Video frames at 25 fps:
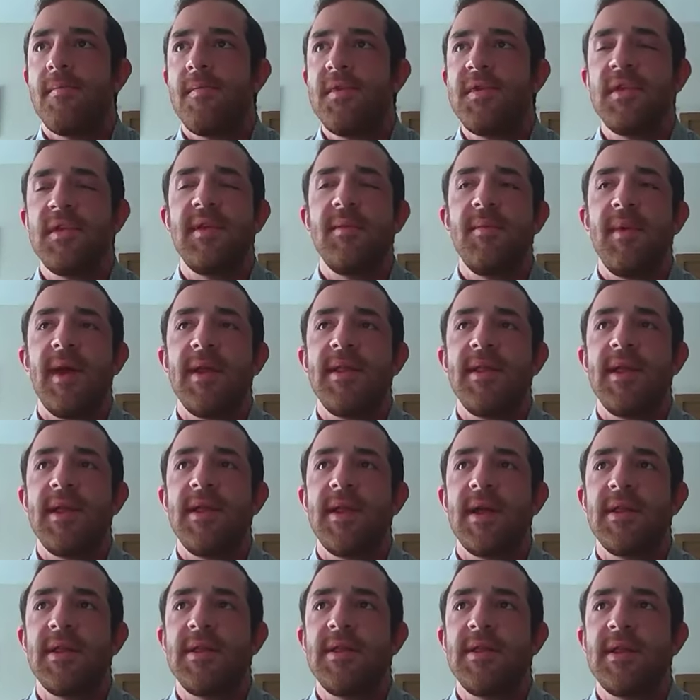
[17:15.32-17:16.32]
So to me, I think
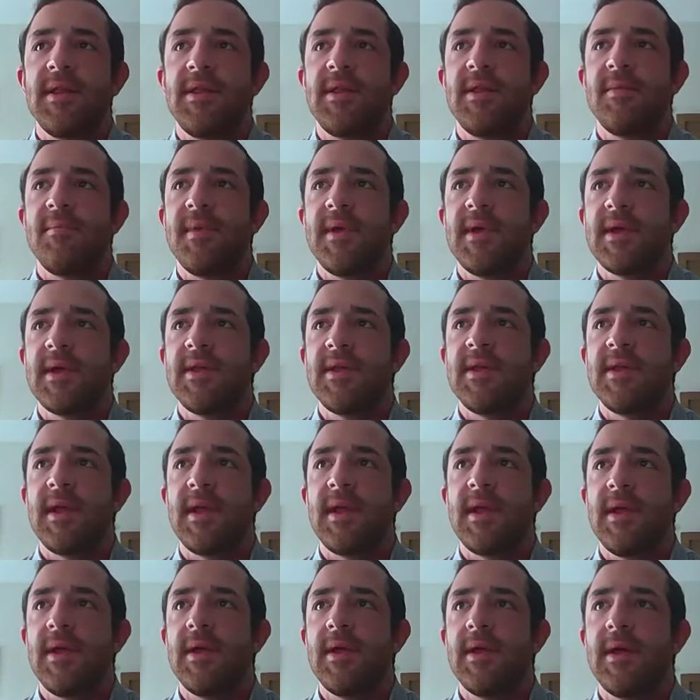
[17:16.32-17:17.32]
that's the biggest
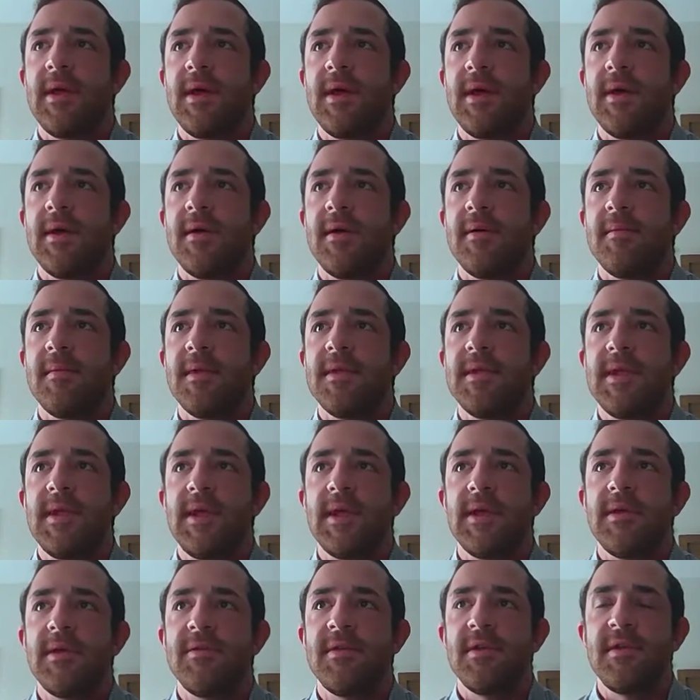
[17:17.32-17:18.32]
thing, is
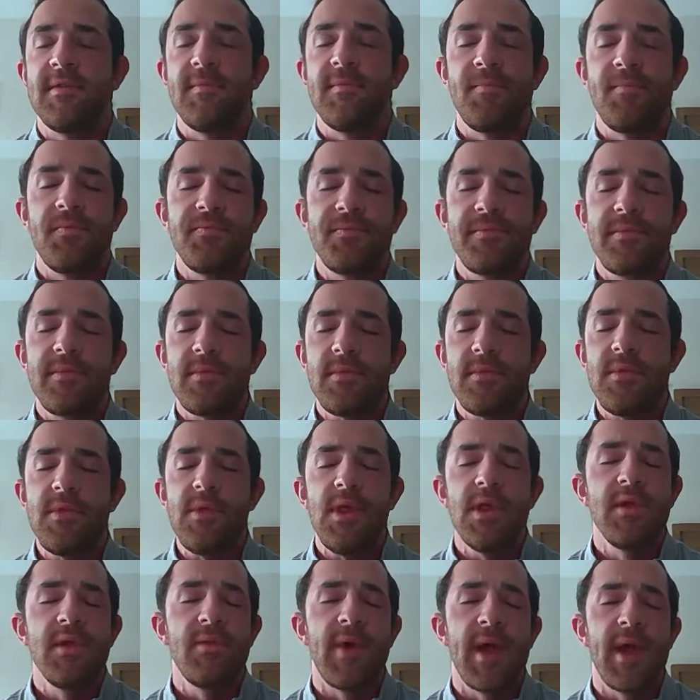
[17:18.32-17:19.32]
again just
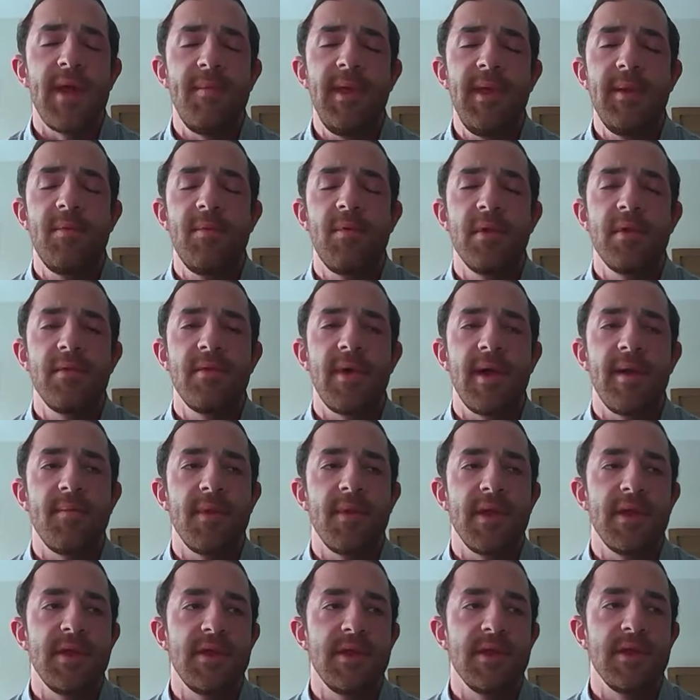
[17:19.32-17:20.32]
the right people in the right
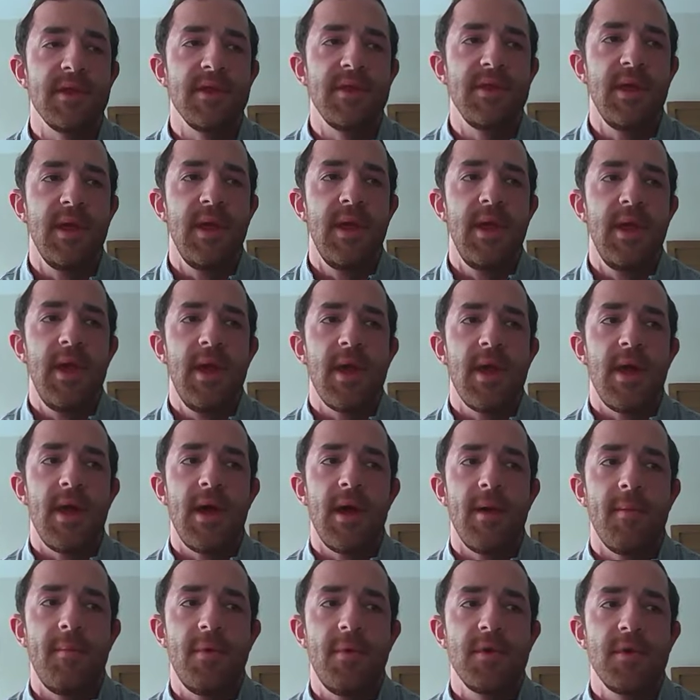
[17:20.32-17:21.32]
places,
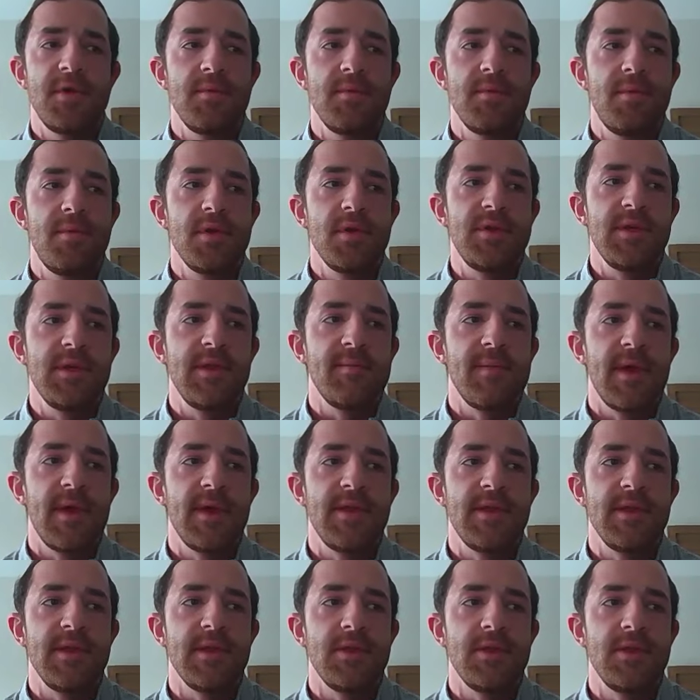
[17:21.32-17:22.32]
pushing the
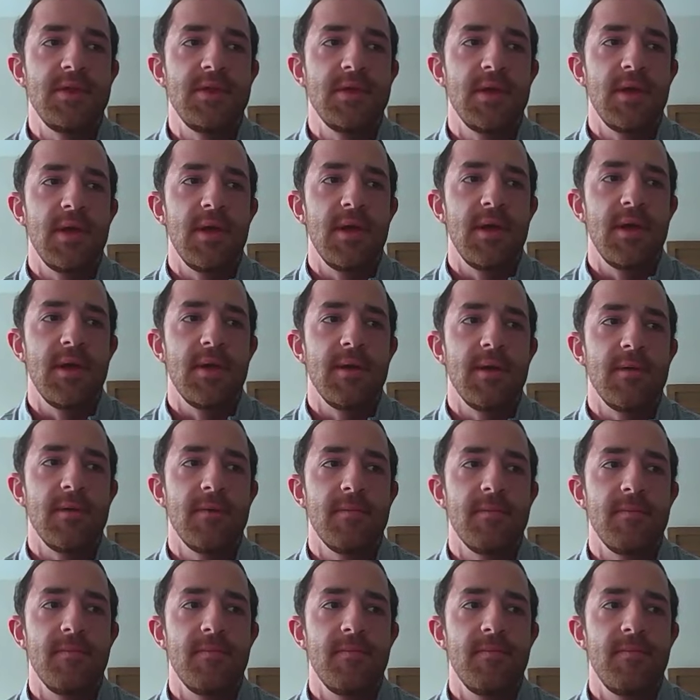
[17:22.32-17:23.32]
message,
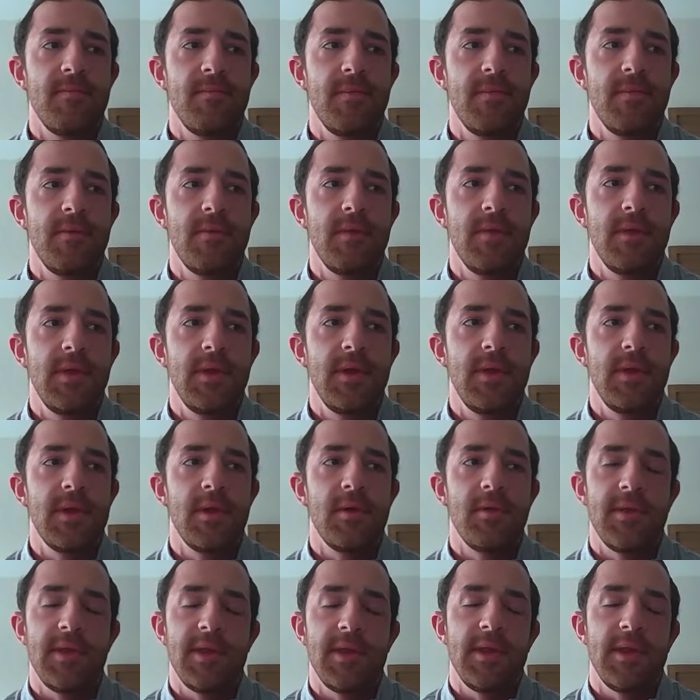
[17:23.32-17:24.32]

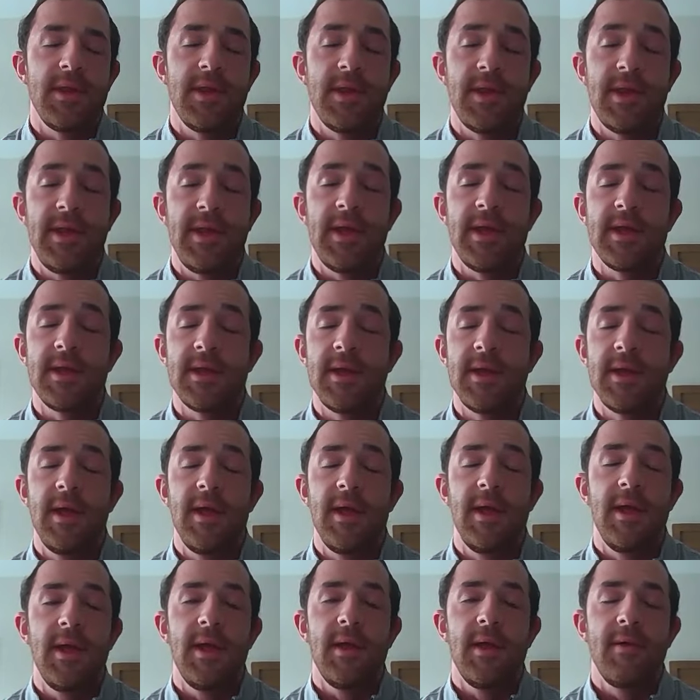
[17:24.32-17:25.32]
that again,
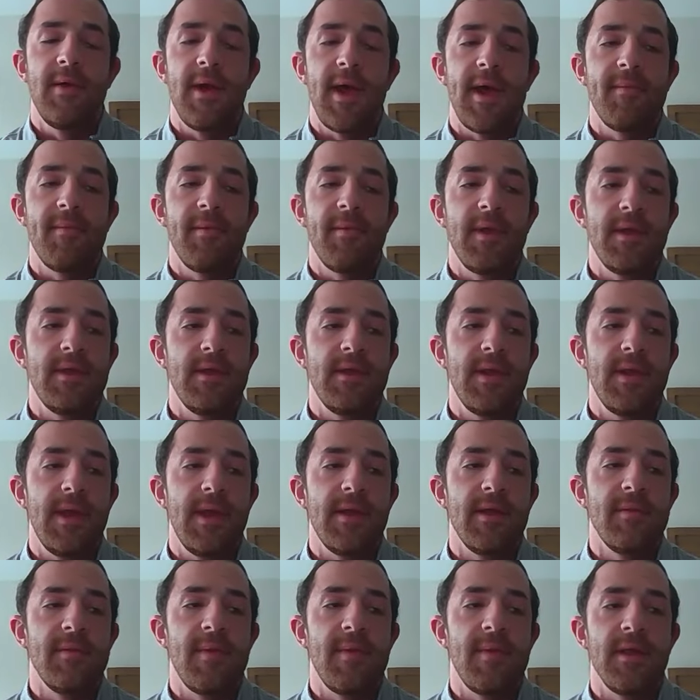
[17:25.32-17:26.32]
grabbing
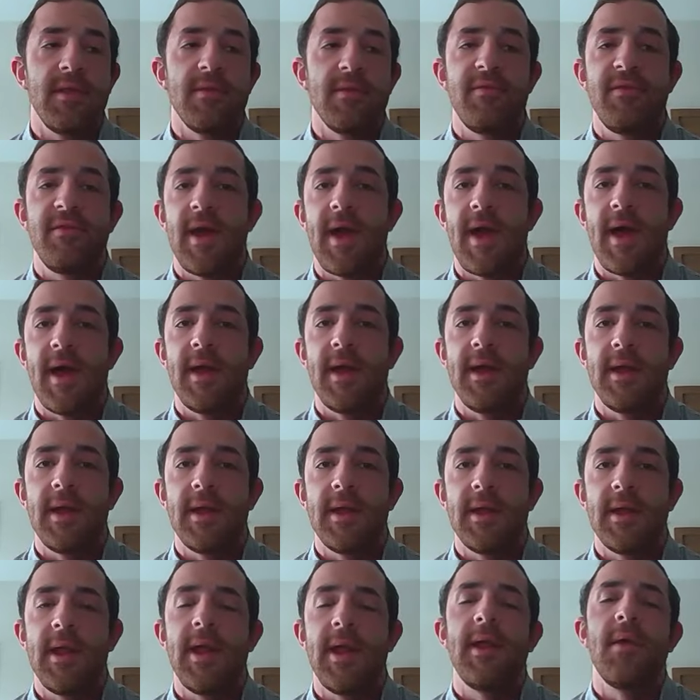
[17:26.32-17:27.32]
data about the frac
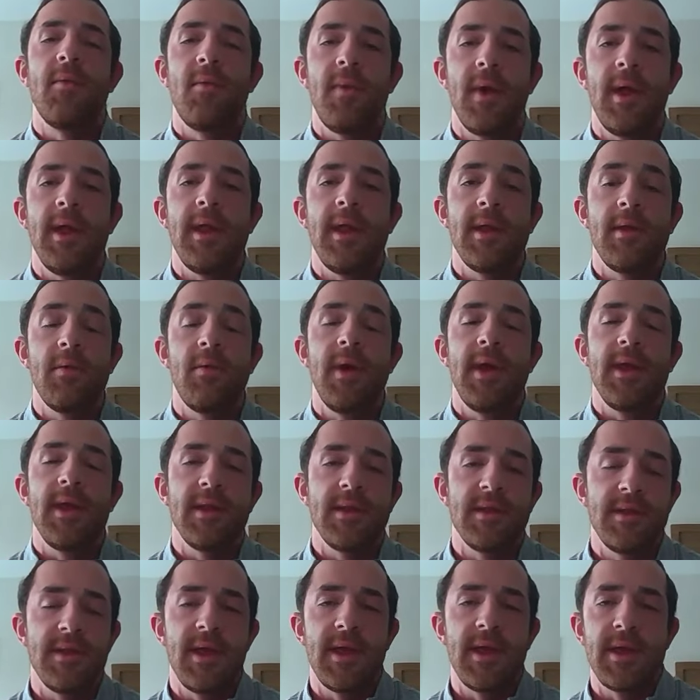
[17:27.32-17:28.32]
at a way in a way
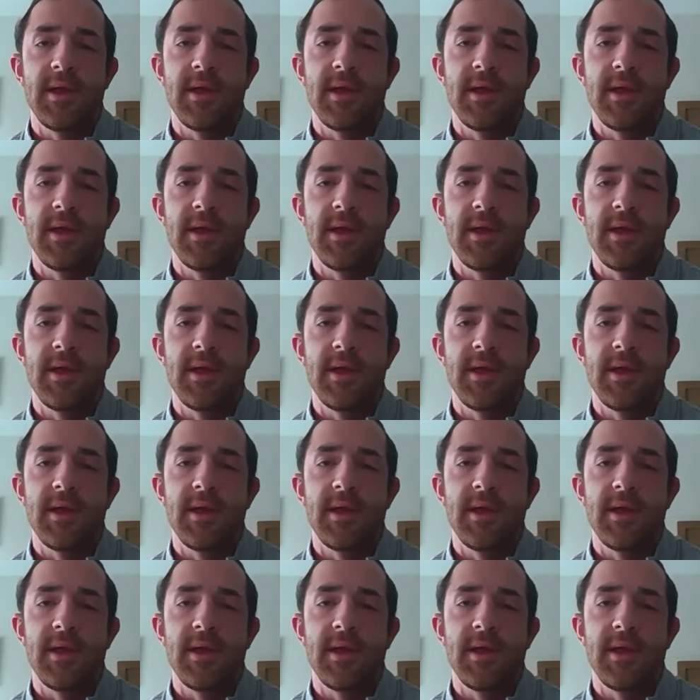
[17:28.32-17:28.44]
that's